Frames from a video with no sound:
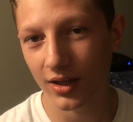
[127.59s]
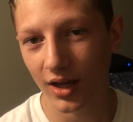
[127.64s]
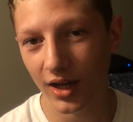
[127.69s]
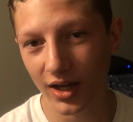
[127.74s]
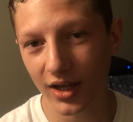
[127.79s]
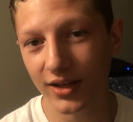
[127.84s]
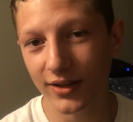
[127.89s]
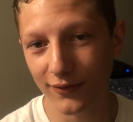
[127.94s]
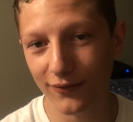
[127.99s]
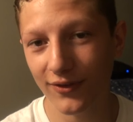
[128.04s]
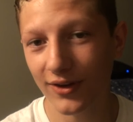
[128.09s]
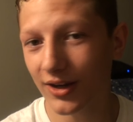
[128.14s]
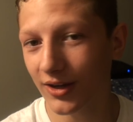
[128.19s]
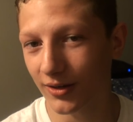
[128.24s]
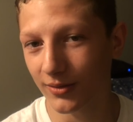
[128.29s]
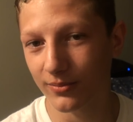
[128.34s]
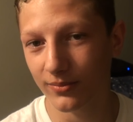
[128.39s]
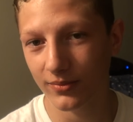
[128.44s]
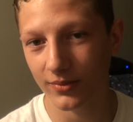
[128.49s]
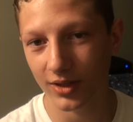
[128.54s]
I had to feed
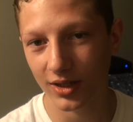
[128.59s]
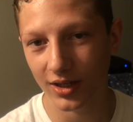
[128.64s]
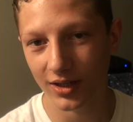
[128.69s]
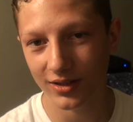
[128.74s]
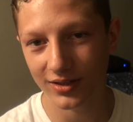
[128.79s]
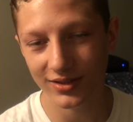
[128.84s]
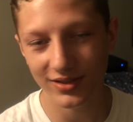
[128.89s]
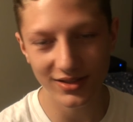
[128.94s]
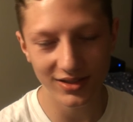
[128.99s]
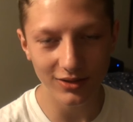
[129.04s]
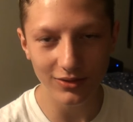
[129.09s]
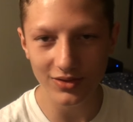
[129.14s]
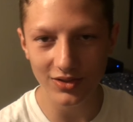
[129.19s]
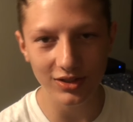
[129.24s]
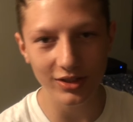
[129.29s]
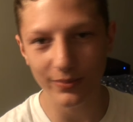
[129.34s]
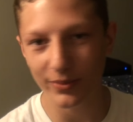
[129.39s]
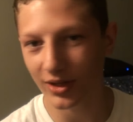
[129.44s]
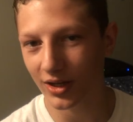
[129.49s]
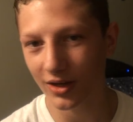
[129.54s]
him. He's still
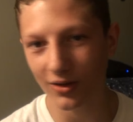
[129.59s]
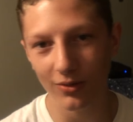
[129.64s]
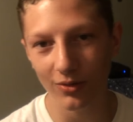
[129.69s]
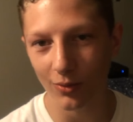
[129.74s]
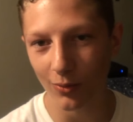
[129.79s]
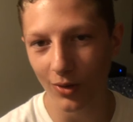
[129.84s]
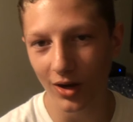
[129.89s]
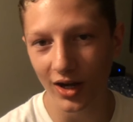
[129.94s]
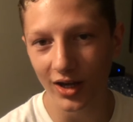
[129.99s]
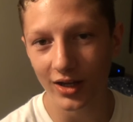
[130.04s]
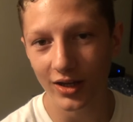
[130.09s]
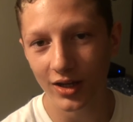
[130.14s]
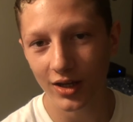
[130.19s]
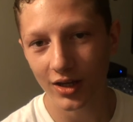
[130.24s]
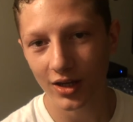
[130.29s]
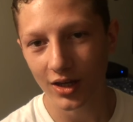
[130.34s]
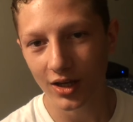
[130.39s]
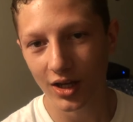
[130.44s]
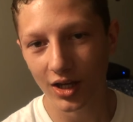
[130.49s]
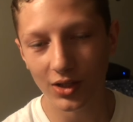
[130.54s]
sleeping, I don't know why.
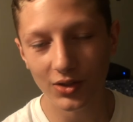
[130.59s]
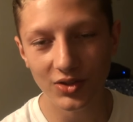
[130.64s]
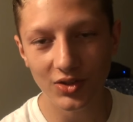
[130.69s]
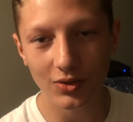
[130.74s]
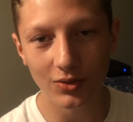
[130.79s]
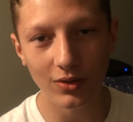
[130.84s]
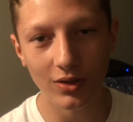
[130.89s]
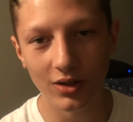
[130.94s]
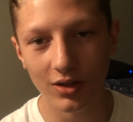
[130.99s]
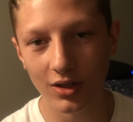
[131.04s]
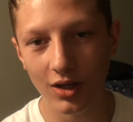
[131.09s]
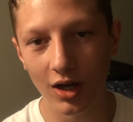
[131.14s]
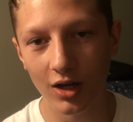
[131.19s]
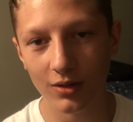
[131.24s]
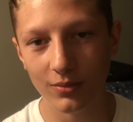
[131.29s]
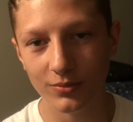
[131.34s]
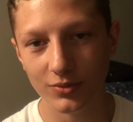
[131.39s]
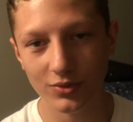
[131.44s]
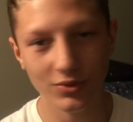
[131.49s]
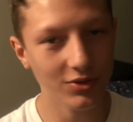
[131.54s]
I also
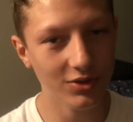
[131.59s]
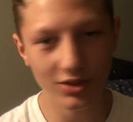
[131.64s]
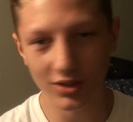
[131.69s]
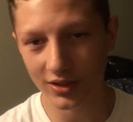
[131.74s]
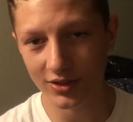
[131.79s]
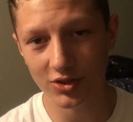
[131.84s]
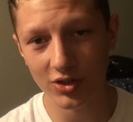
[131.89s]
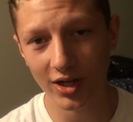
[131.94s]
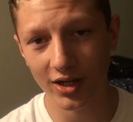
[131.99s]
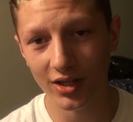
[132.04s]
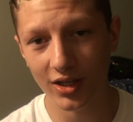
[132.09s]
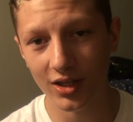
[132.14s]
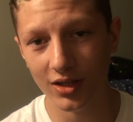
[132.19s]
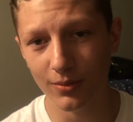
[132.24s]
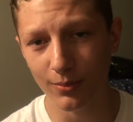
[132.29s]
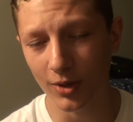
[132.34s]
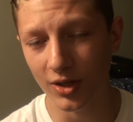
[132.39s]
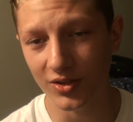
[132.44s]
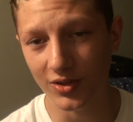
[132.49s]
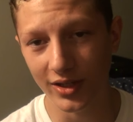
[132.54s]
got him, I tried to get
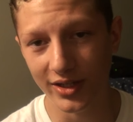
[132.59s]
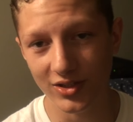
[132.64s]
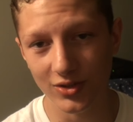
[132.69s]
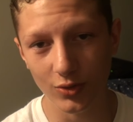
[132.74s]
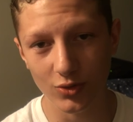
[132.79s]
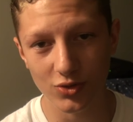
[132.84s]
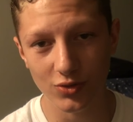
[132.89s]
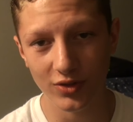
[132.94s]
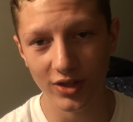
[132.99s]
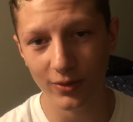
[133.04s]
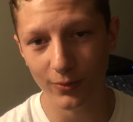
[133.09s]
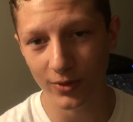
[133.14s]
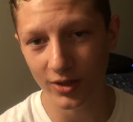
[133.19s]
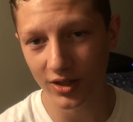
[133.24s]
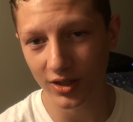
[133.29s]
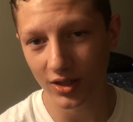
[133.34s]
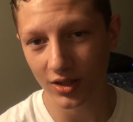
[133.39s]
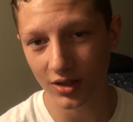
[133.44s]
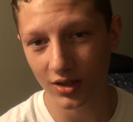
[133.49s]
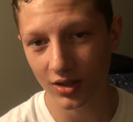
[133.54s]
him on like social
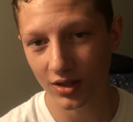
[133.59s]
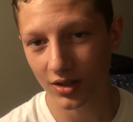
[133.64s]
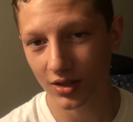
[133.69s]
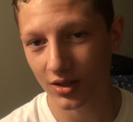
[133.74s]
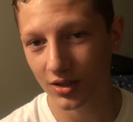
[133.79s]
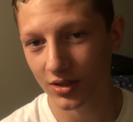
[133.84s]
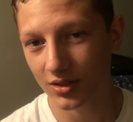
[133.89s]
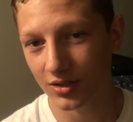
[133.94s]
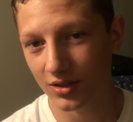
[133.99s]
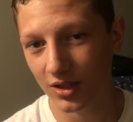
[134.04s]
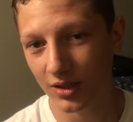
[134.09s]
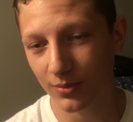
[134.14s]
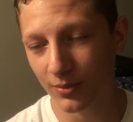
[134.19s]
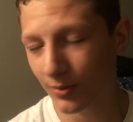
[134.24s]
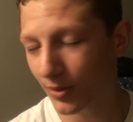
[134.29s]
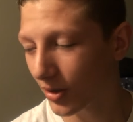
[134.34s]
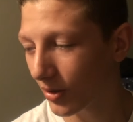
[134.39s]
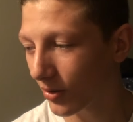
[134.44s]
networking to keep him